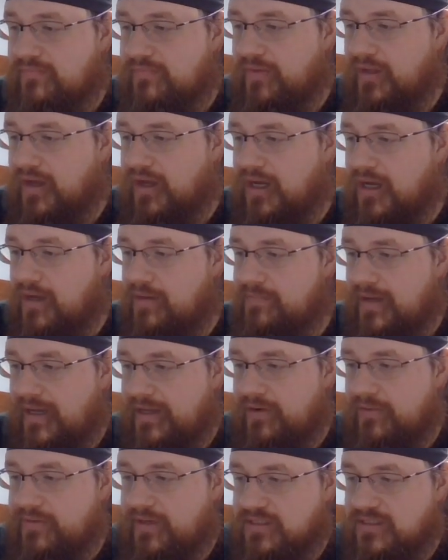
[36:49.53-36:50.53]
Um, I
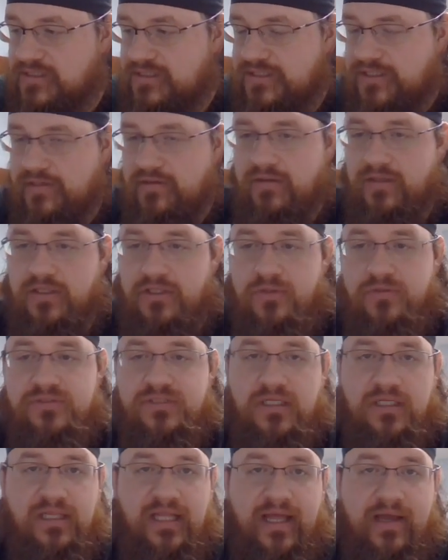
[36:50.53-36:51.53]
don't necessarily use
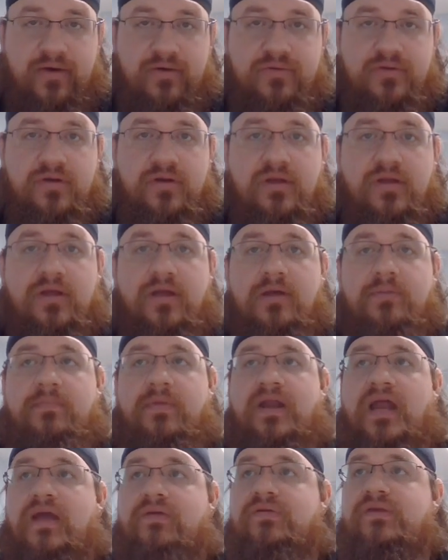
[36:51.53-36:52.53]
the cloud
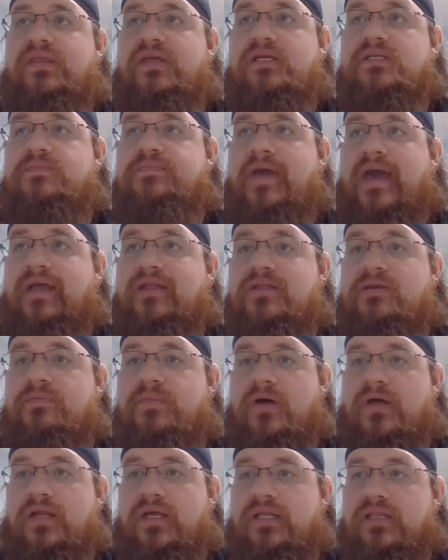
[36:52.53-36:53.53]
but everything is backed up
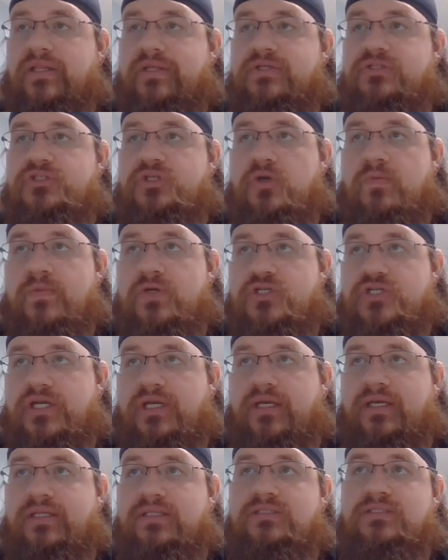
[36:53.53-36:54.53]
on at least two
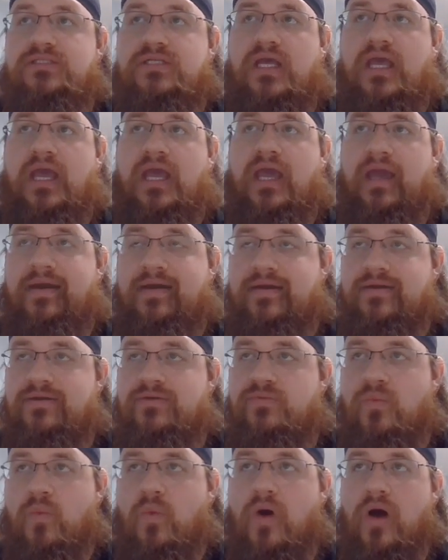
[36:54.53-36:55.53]
machines and
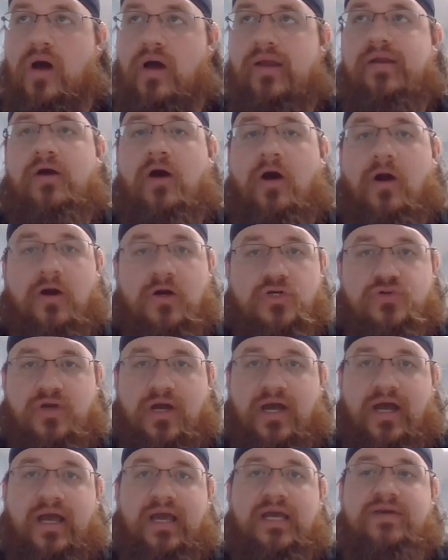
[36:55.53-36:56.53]
one hard
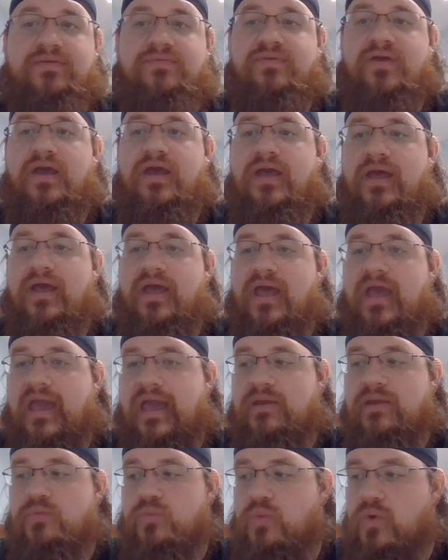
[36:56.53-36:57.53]
drive
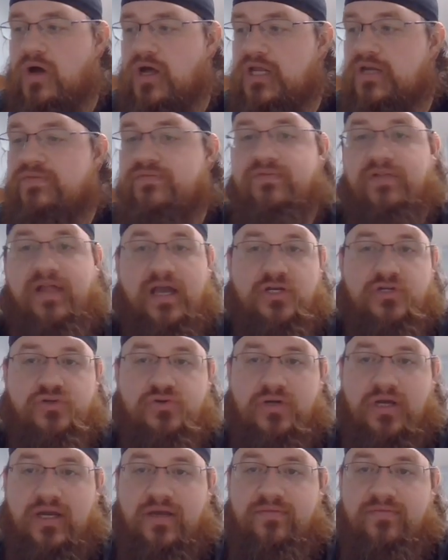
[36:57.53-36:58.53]
and one flash
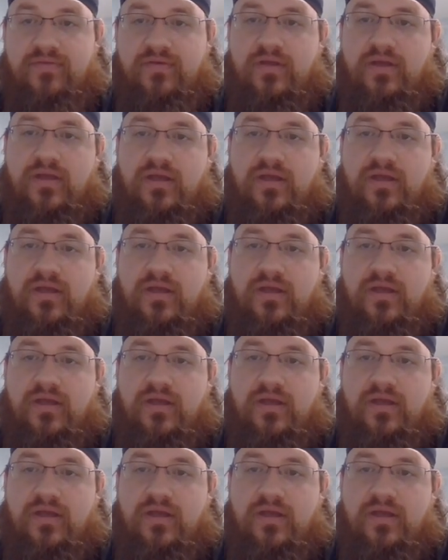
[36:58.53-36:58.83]
drive.